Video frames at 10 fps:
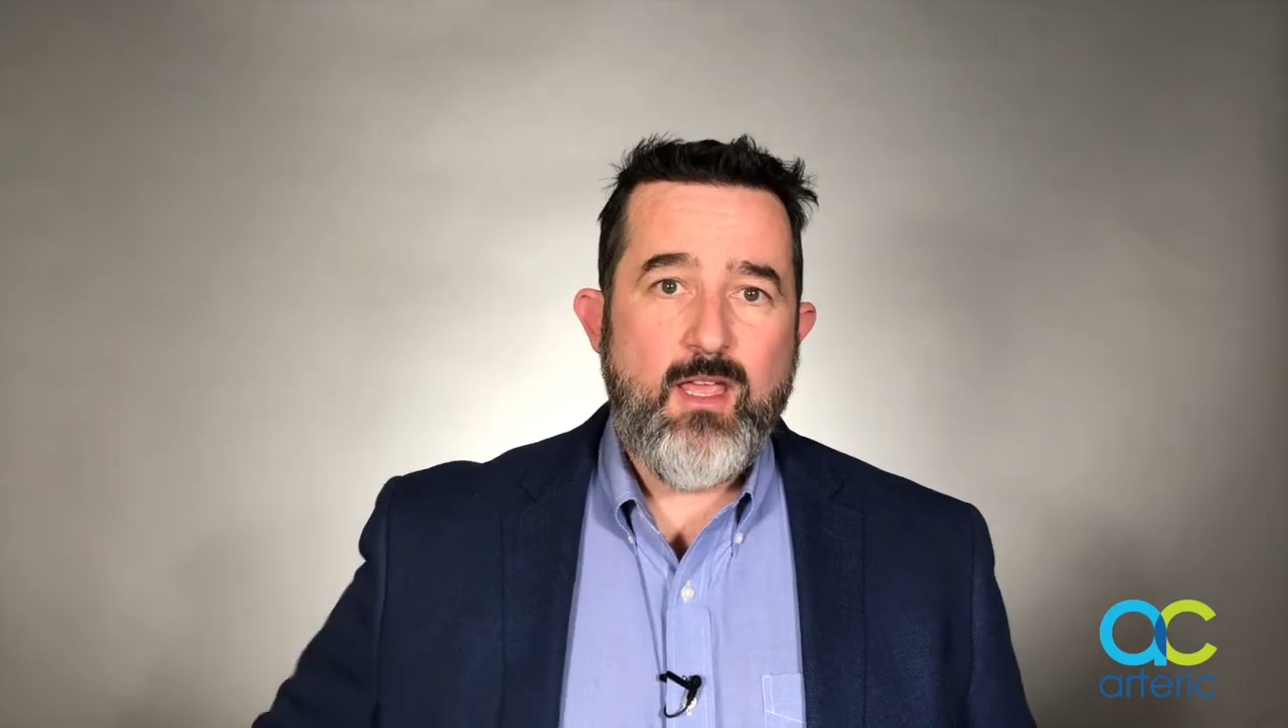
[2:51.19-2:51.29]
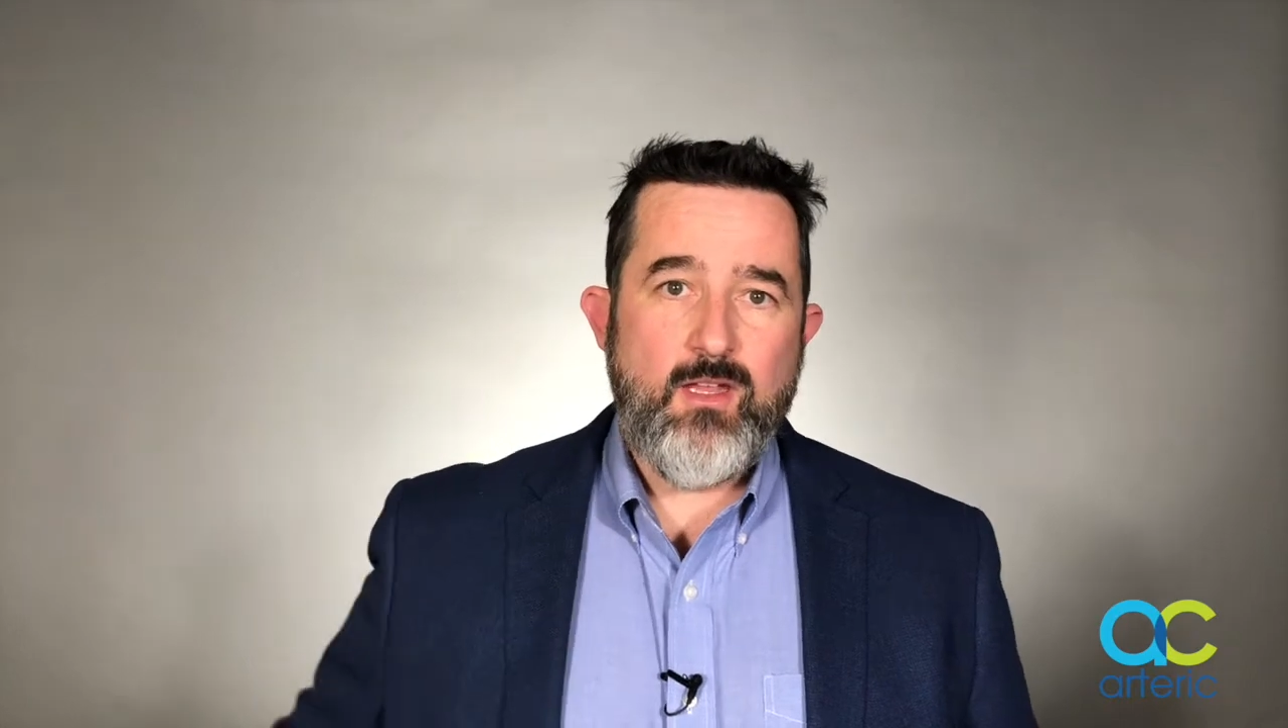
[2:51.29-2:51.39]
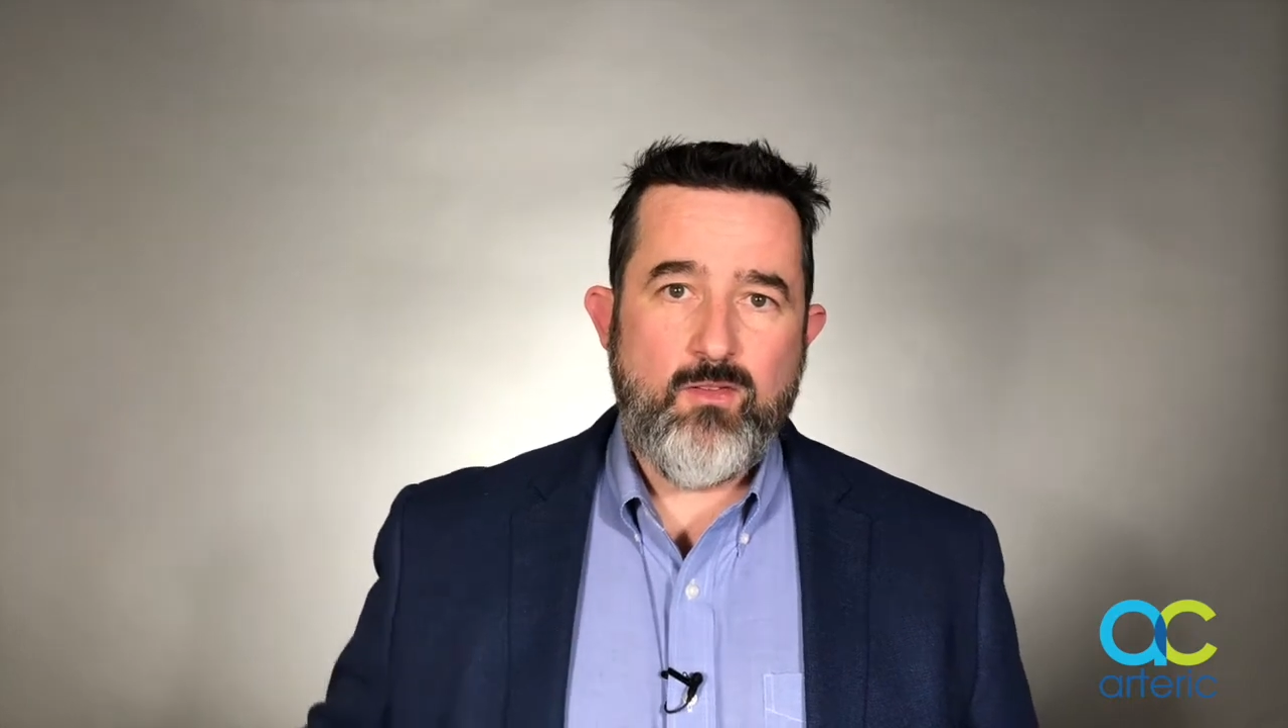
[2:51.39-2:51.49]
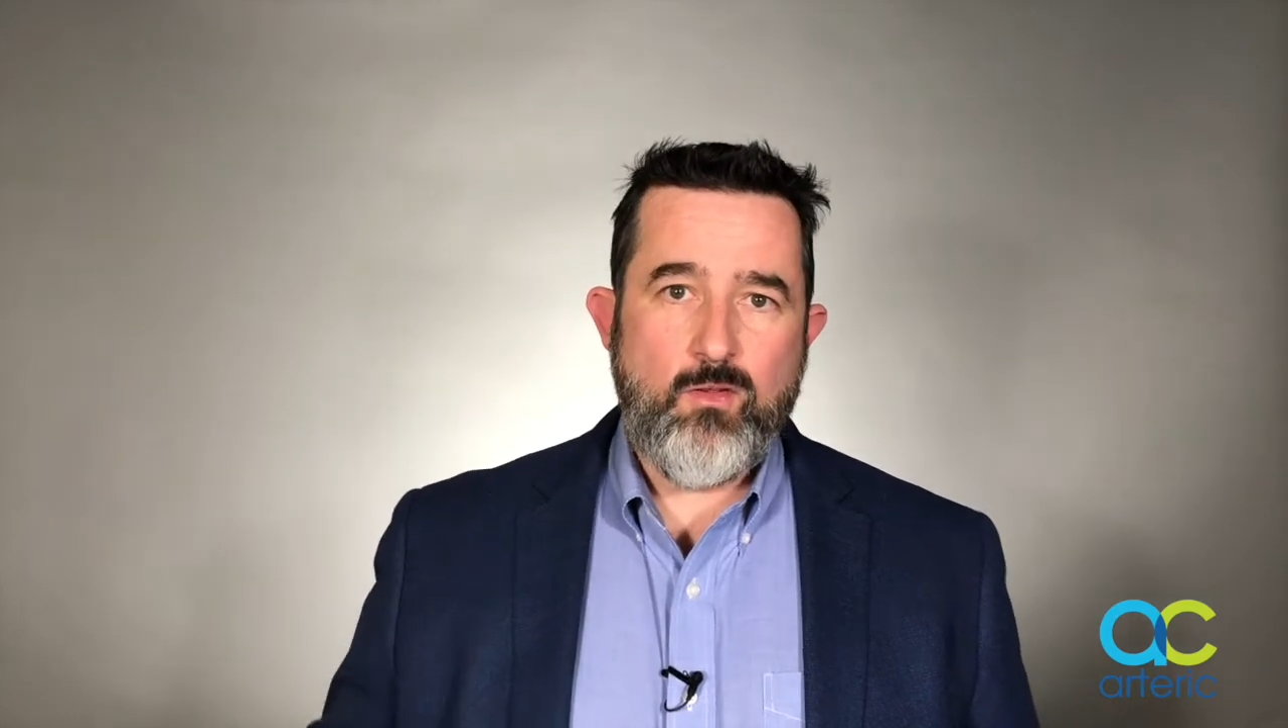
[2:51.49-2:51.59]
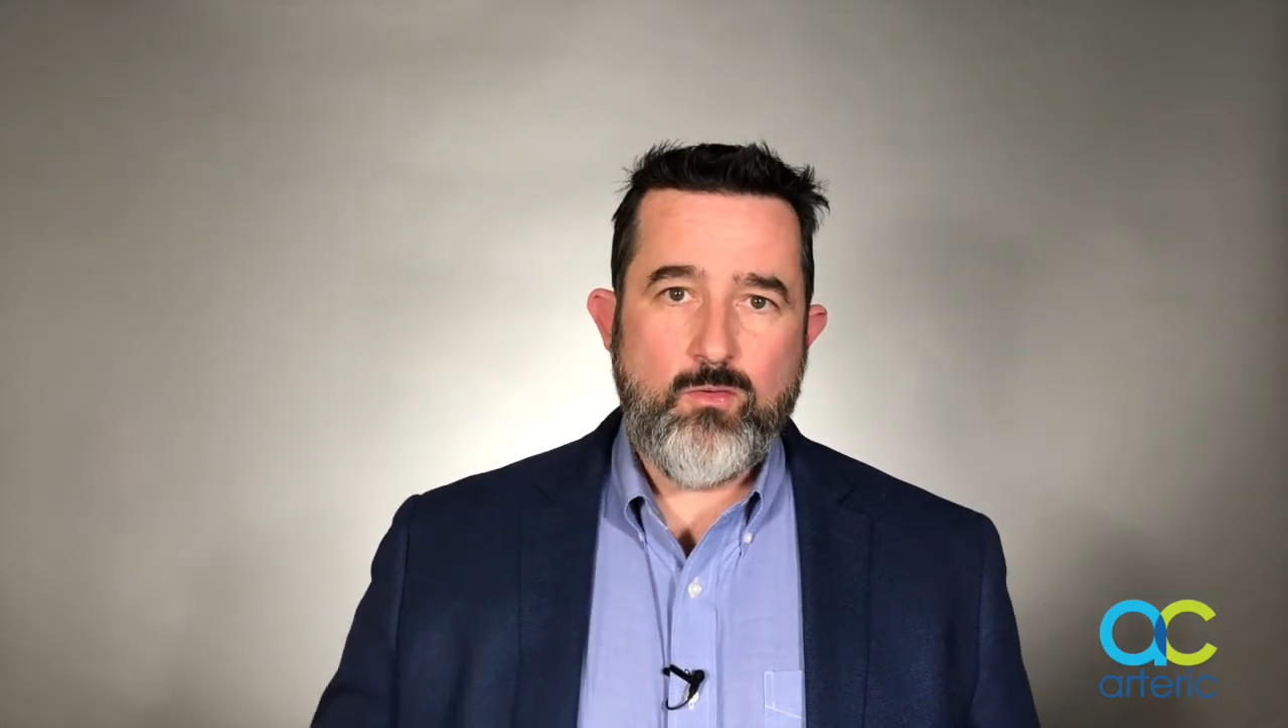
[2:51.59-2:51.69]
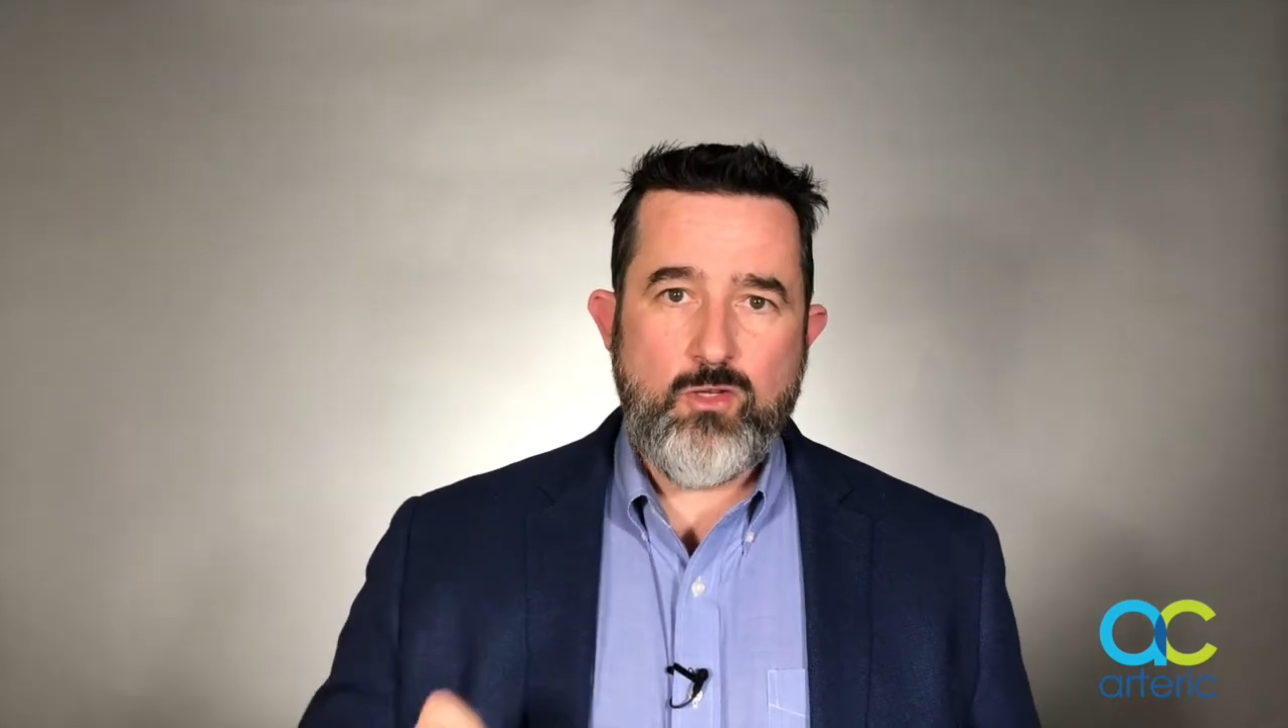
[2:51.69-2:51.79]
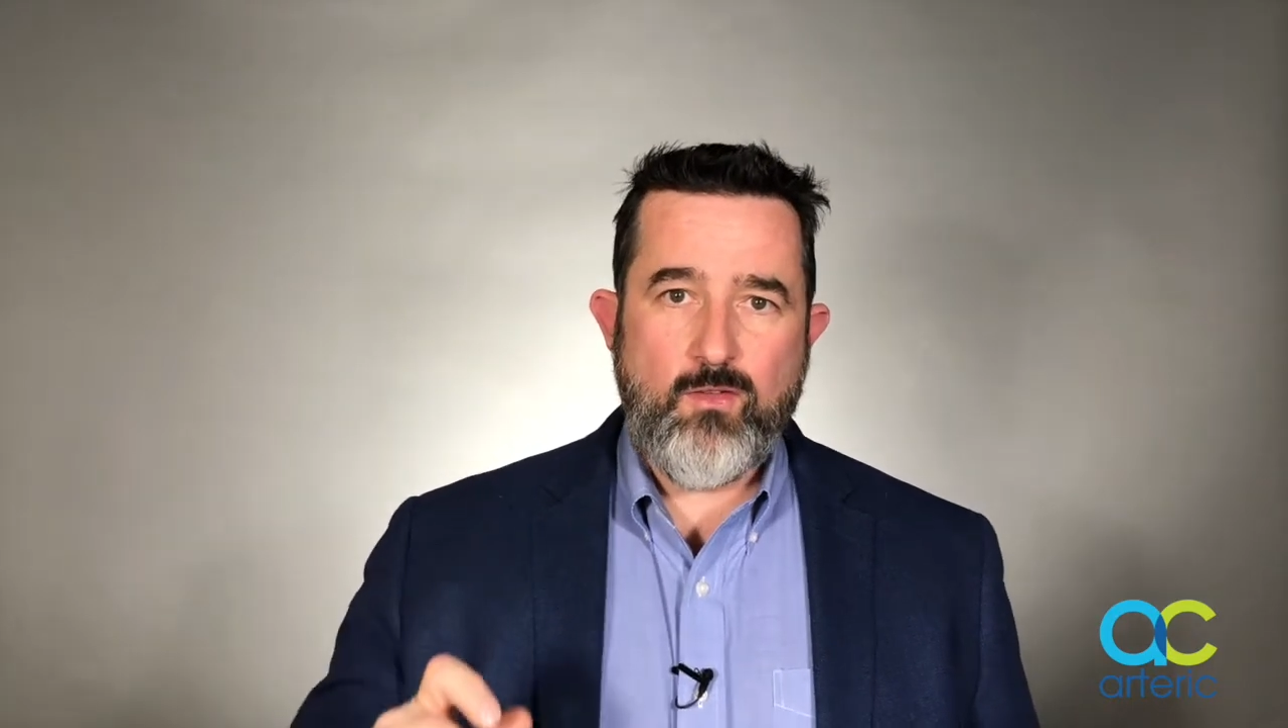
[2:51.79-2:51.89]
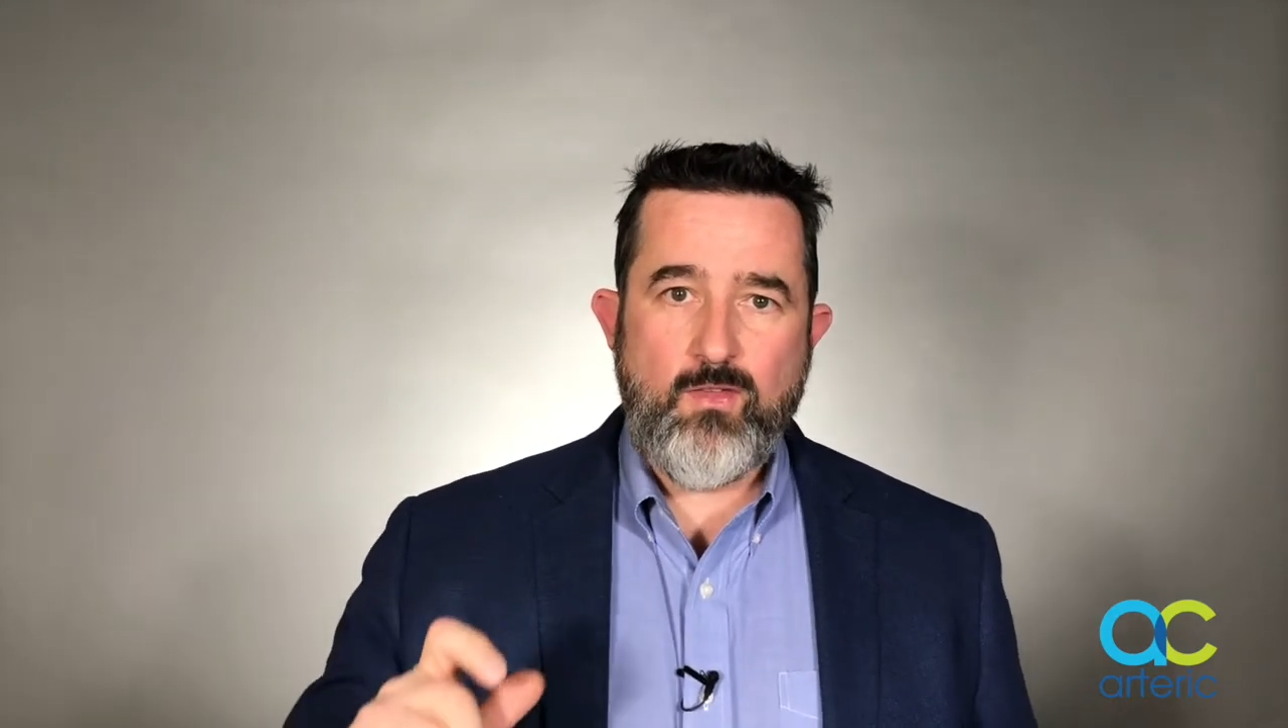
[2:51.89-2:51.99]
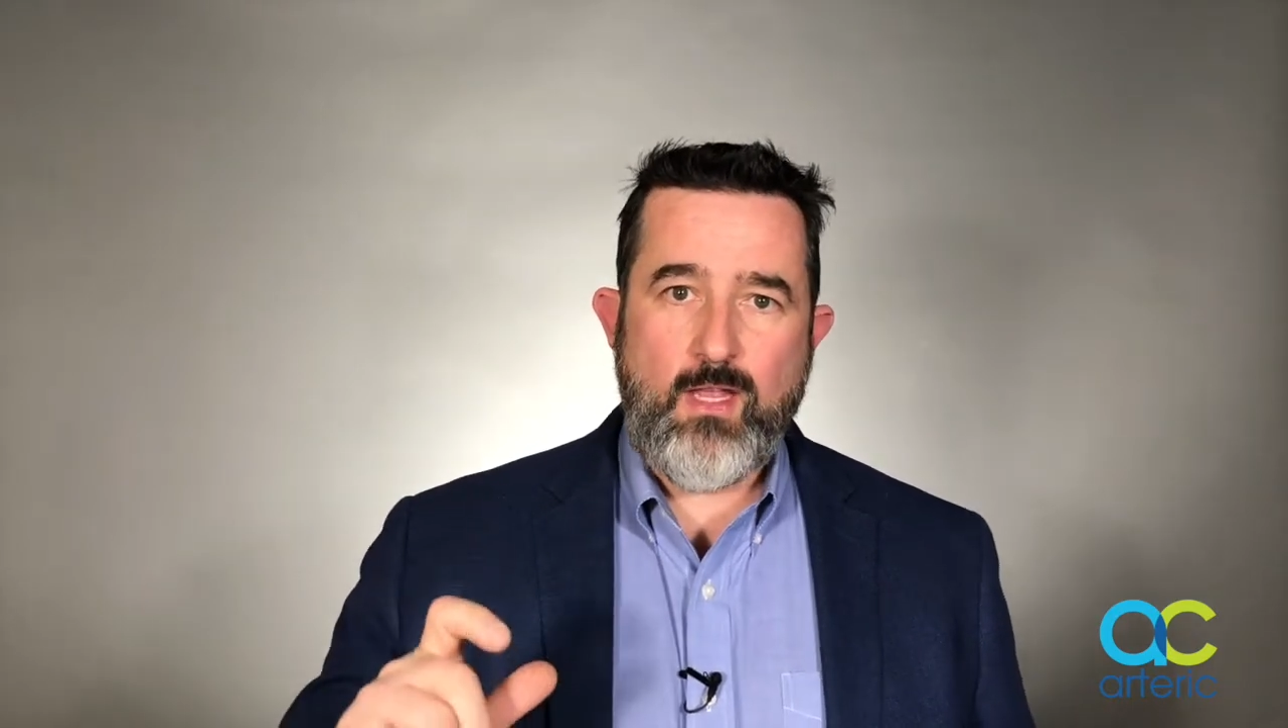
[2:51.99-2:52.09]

and so just